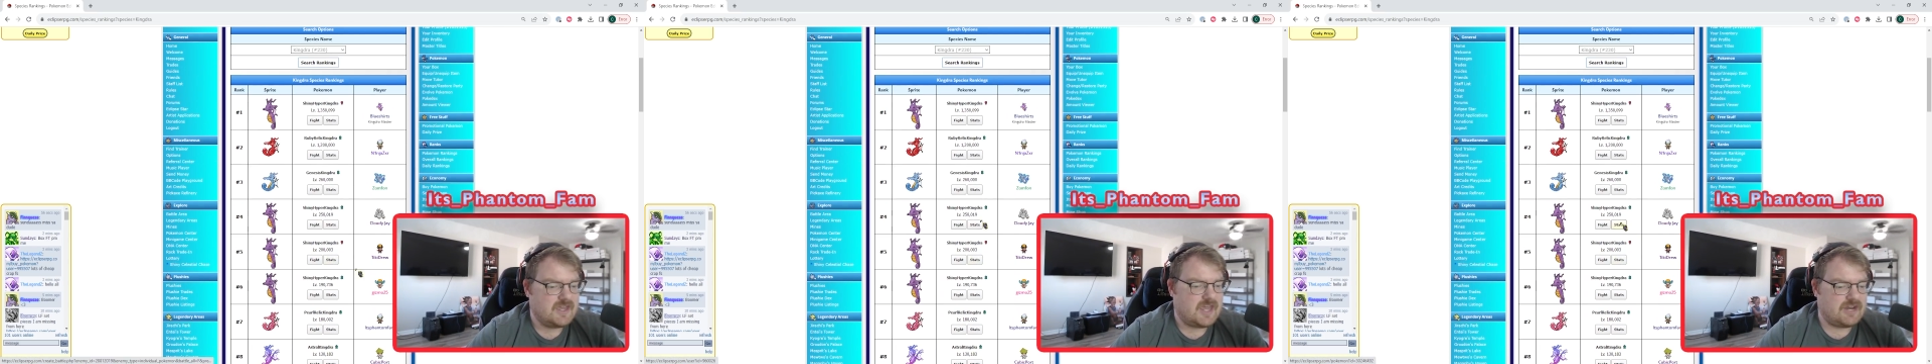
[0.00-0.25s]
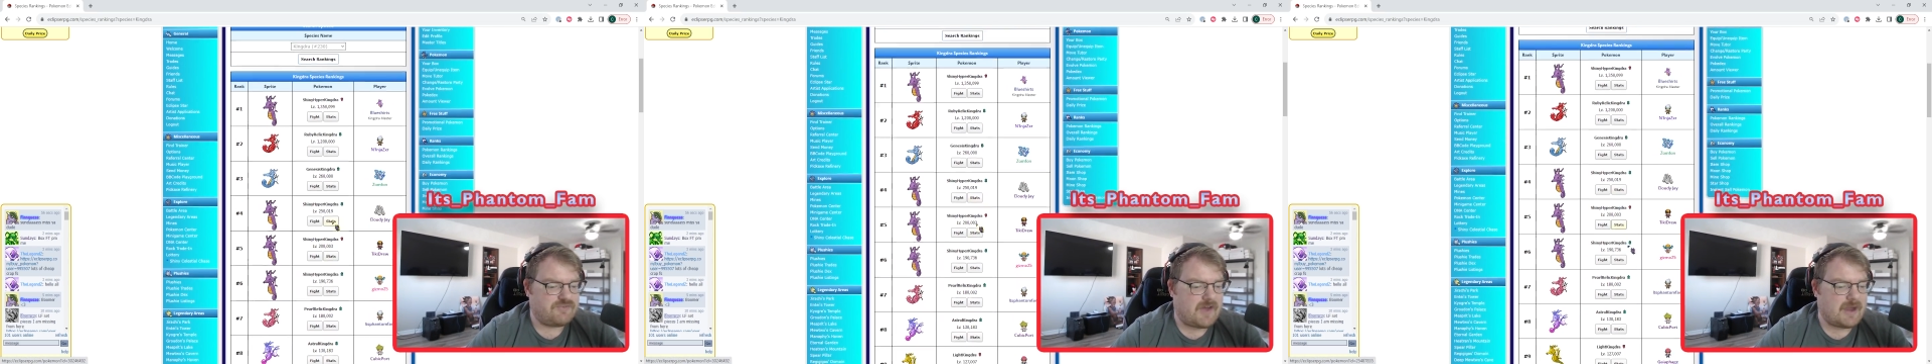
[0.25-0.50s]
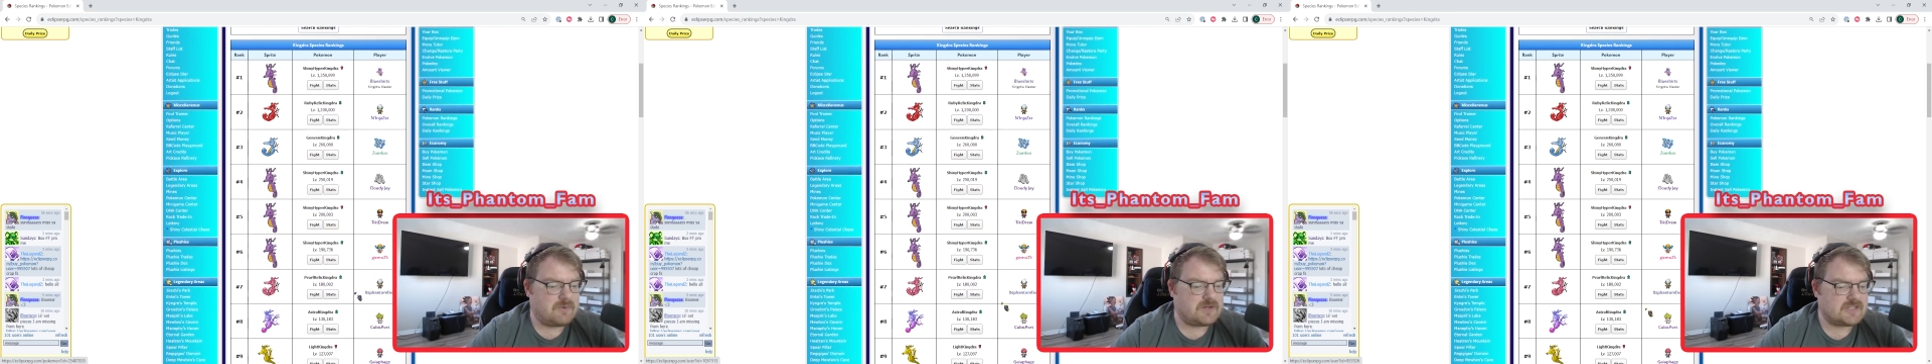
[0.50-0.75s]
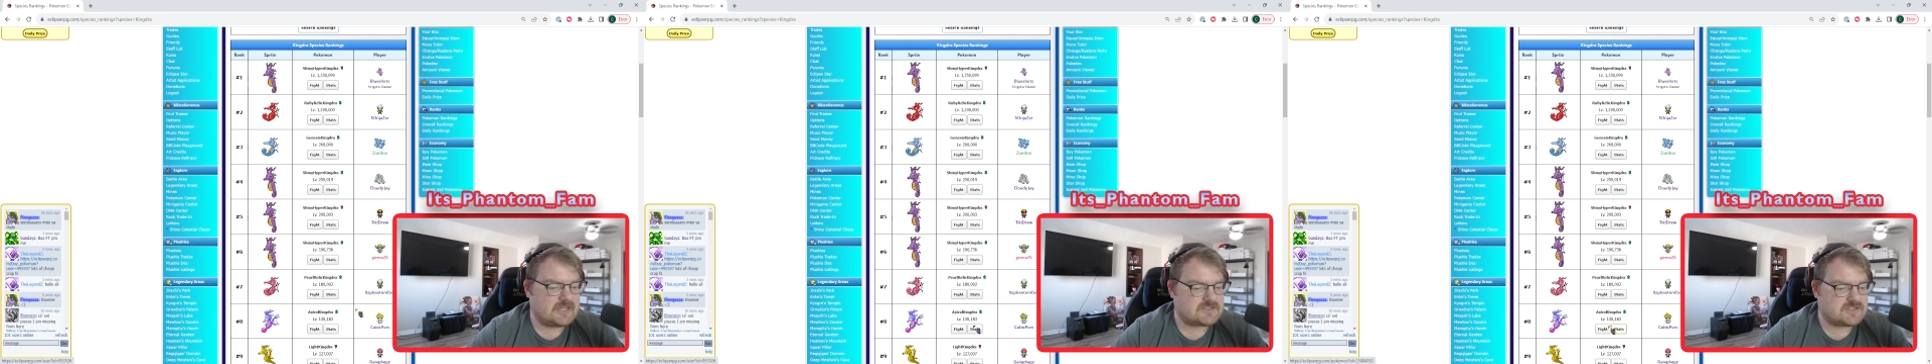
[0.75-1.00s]
And if I were to
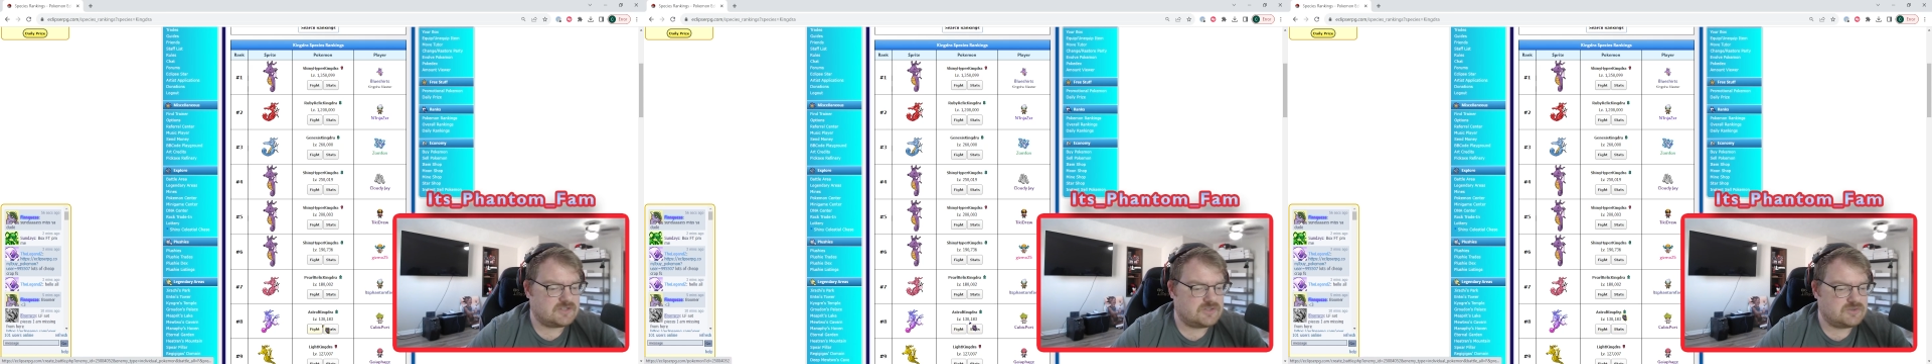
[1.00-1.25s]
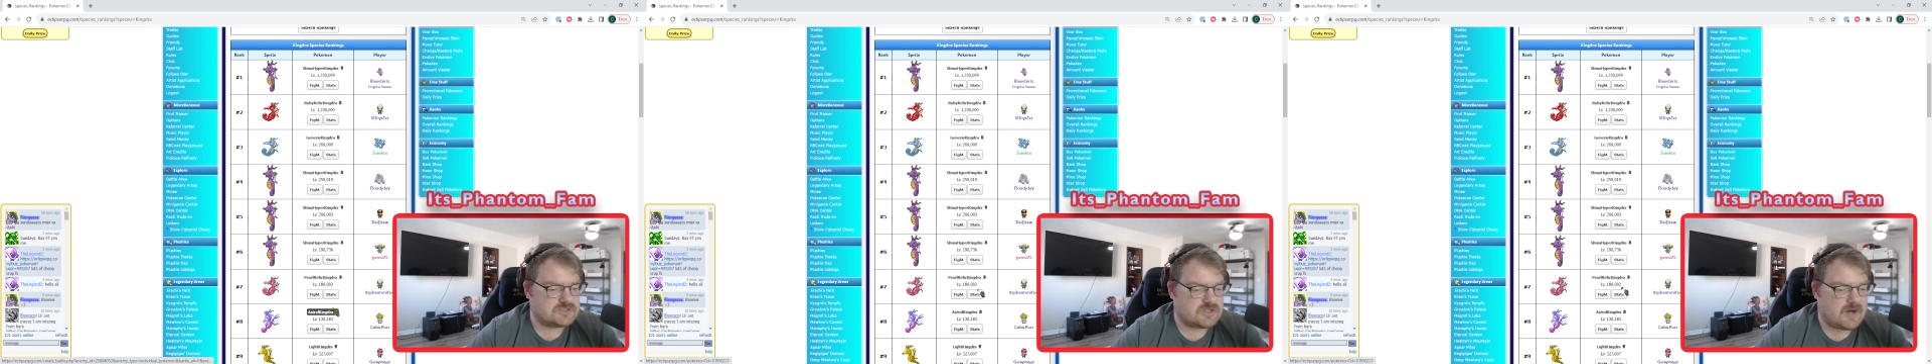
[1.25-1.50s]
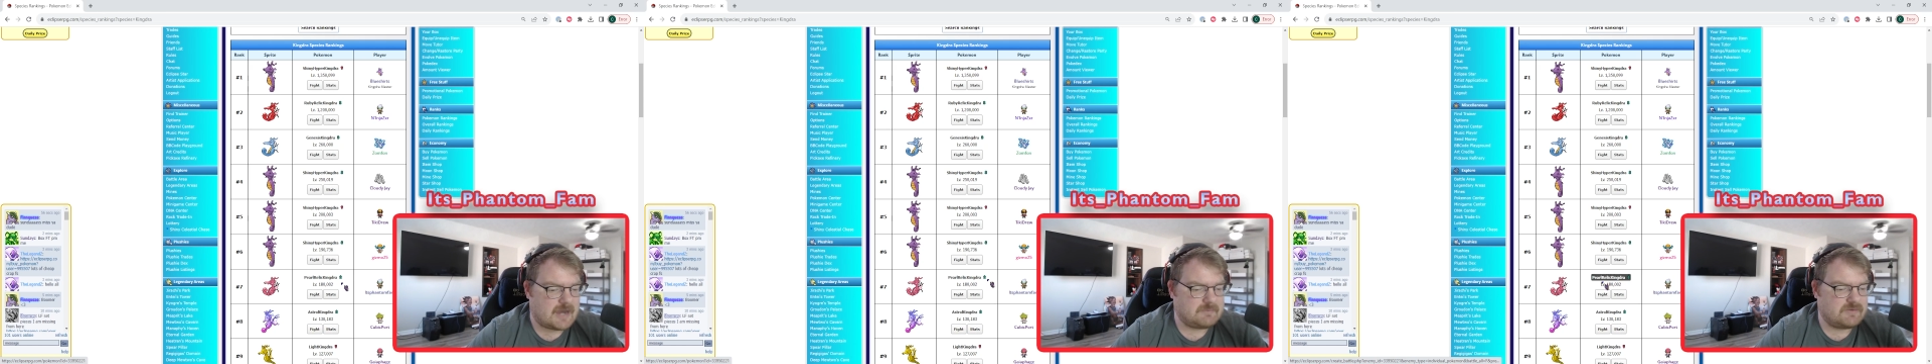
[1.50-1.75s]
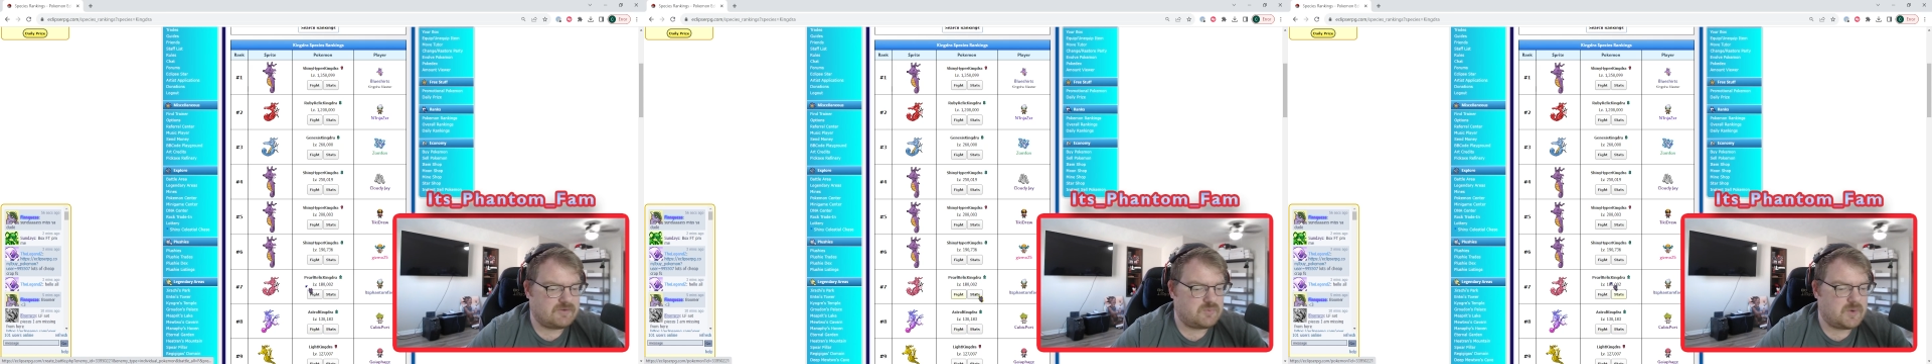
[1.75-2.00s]
get to, so I'm
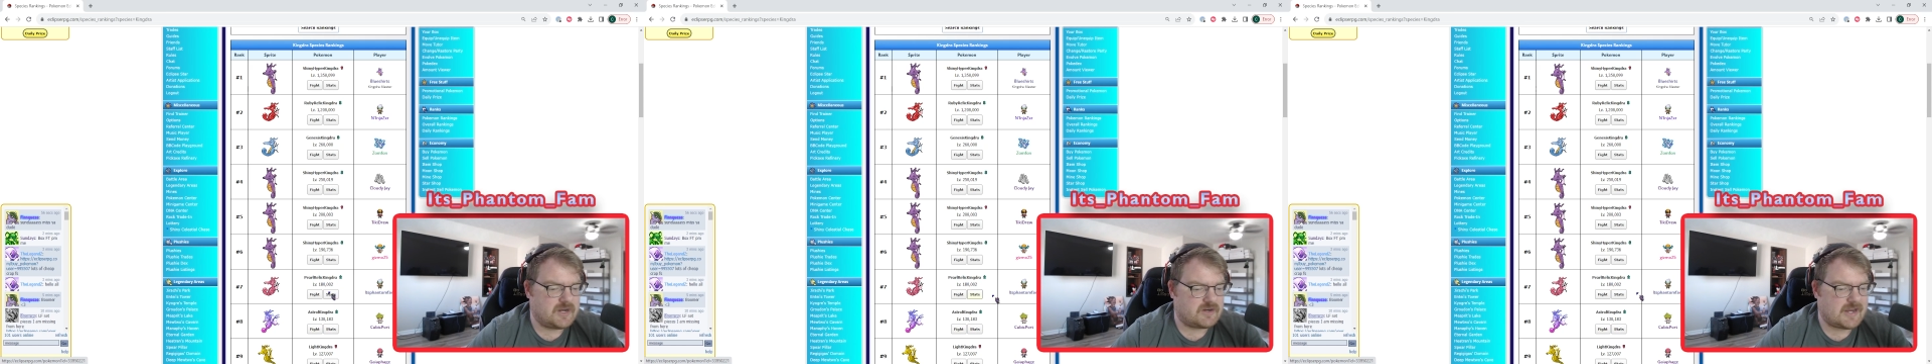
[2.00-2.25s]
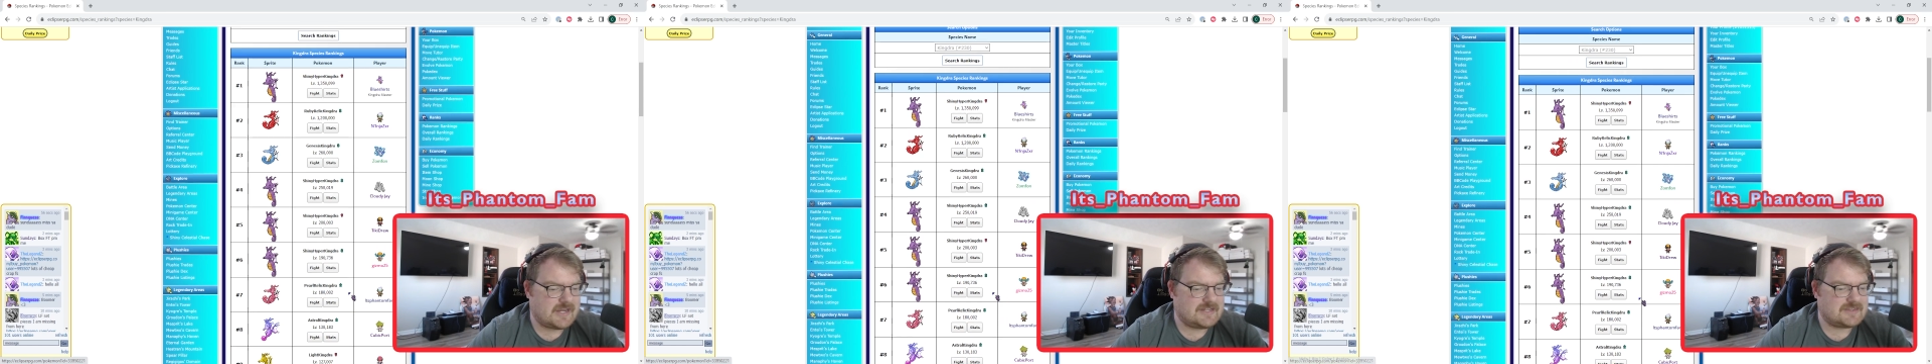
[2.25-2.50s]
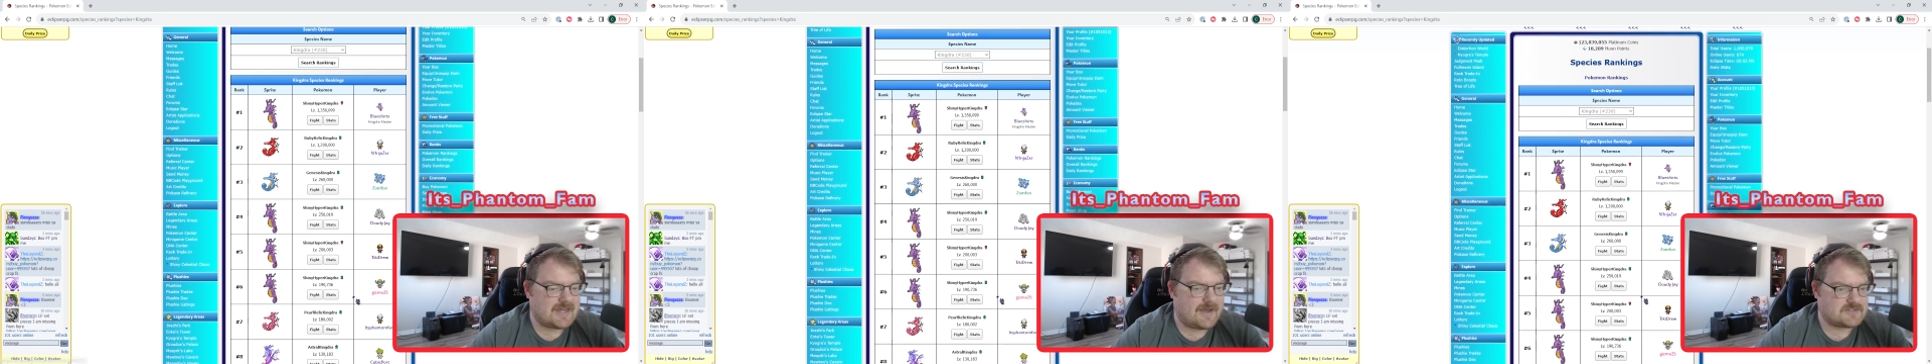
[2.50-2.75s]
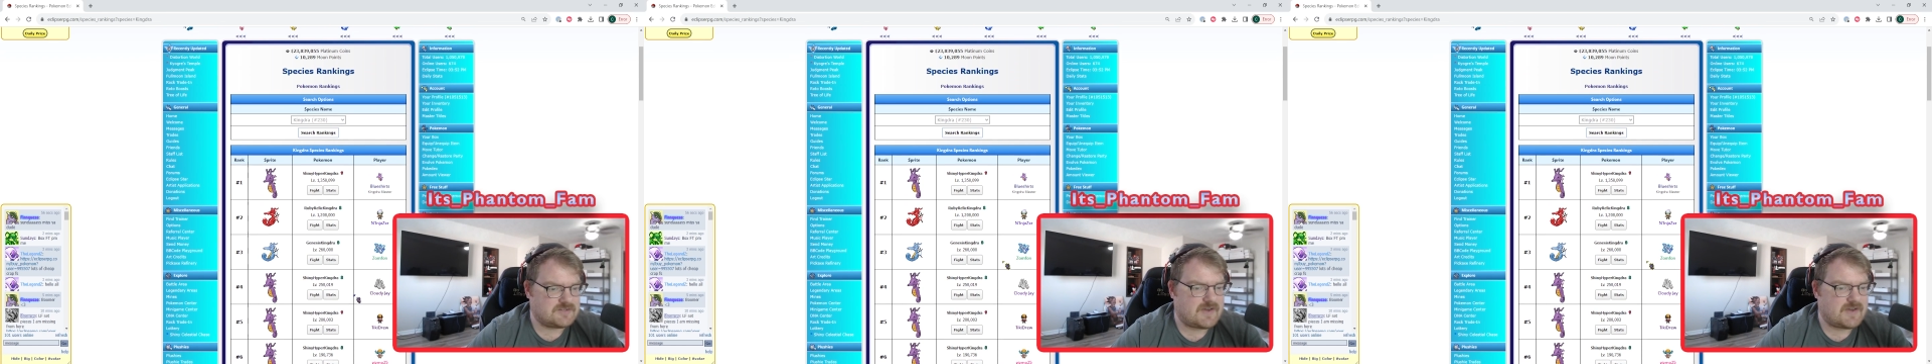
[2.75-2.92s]
level 180,000.